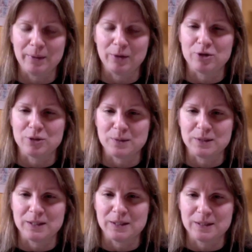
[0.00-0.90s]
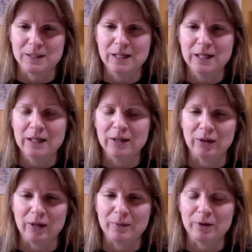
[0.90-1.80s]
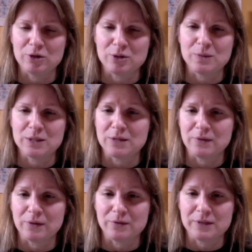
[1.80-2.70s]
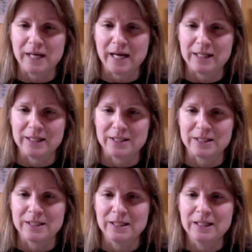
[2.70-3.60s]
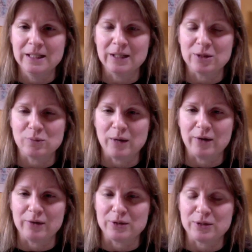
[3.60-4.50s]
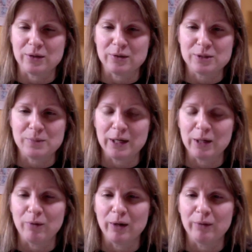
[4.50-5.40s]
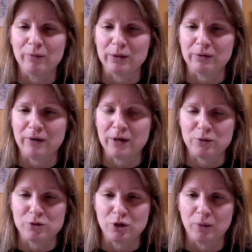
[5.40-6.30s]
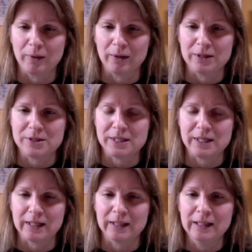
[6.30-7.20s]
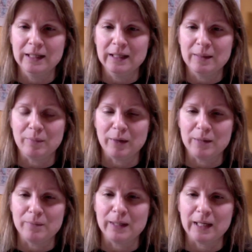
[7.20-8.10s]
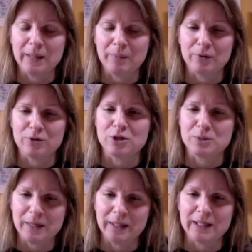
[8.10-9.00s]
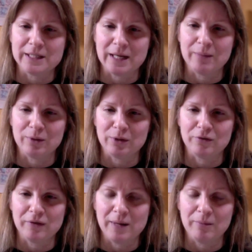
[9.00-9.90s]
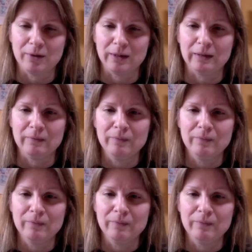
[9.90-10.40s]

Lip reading: Christmases. There have been Christmases filled with sadness, as well as spending one with a friend who's terminally sick. But being able to spend that time with her family